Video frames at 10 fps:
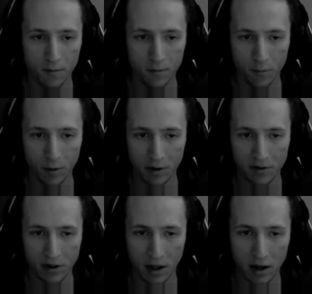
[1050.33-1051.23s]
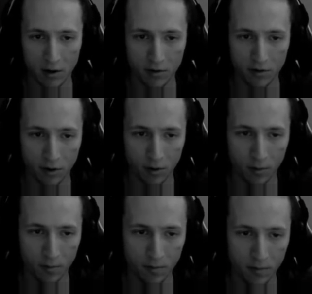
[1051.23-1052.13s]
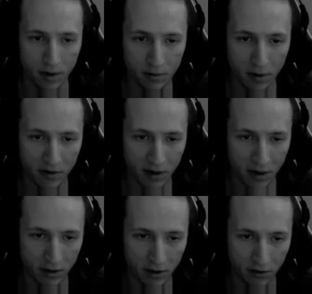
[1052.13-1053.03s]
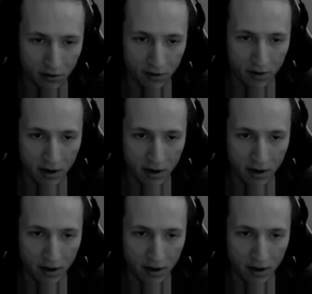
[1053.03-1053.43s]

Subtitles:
when masking it out. So it's basically this